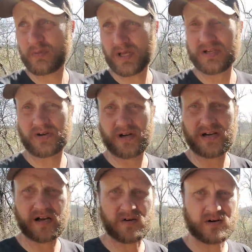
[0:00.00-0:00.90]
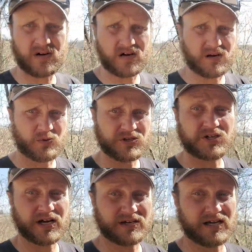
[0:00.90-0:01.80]
blends right now um, with
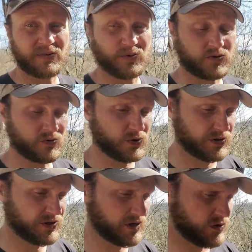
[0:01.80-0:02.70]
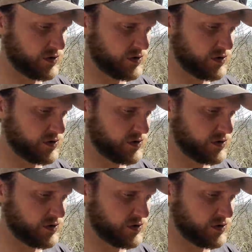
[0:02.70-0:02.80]
John Comp with, with uh,